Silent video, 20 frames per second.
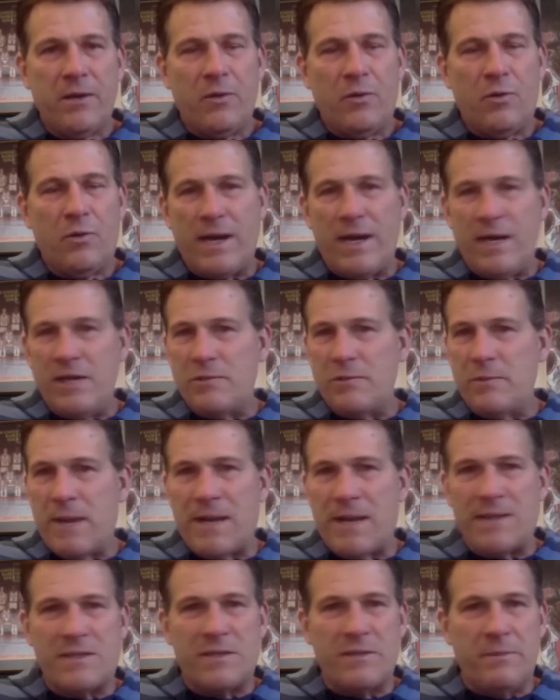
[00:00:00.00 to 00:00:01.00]
what he's
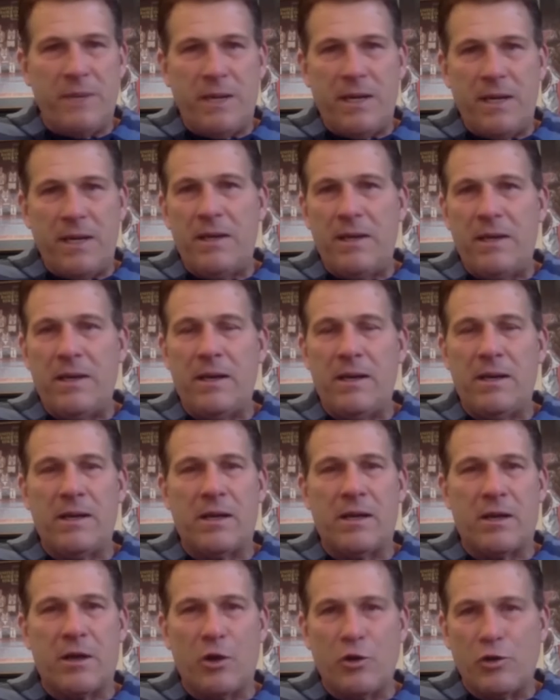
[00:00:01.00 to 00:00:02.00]
meant to me in
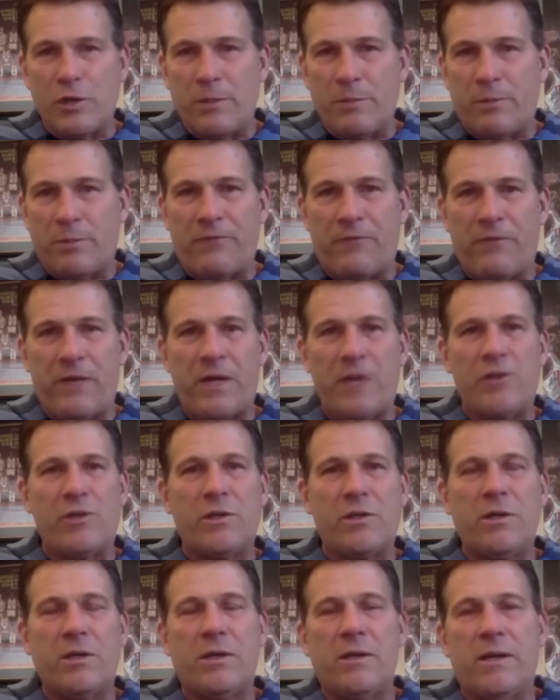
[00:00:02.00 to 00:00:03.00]
the coaching
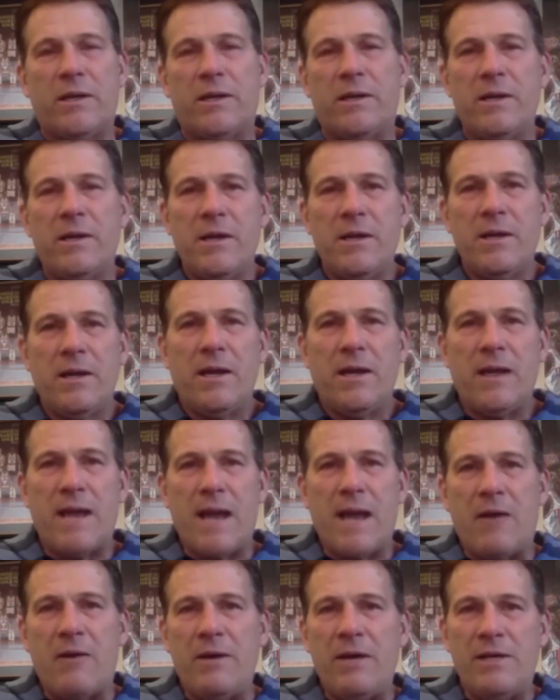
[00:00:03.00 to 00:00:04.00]
profession and
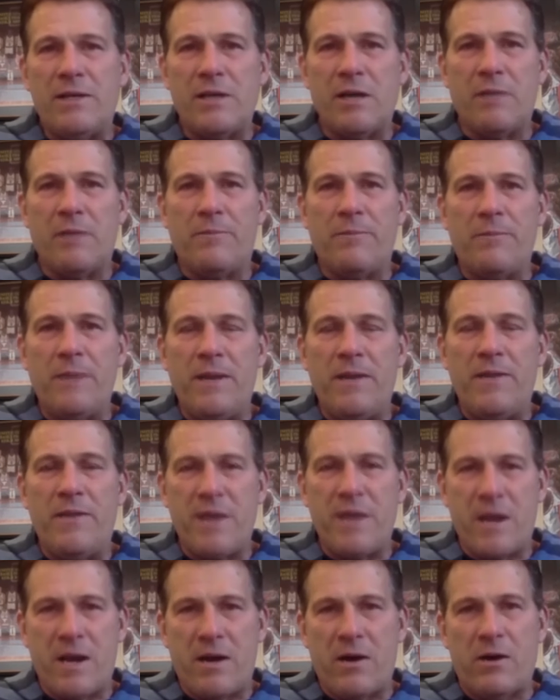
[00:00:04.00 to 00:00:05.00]
how he's helped me
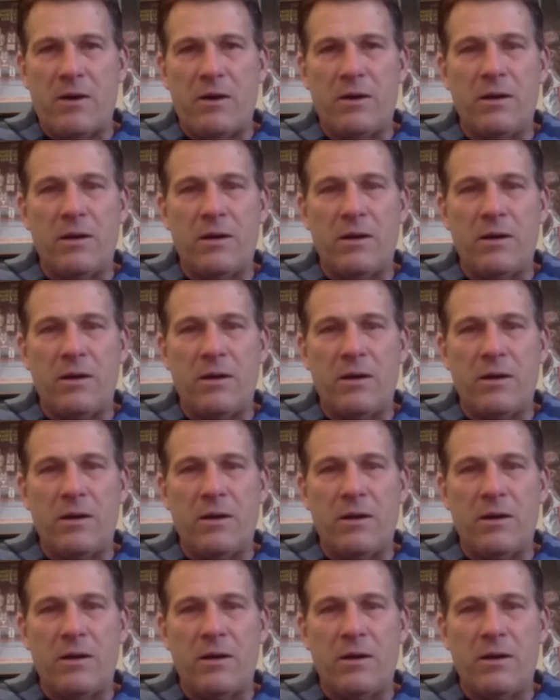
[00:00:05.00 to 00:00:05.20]
there,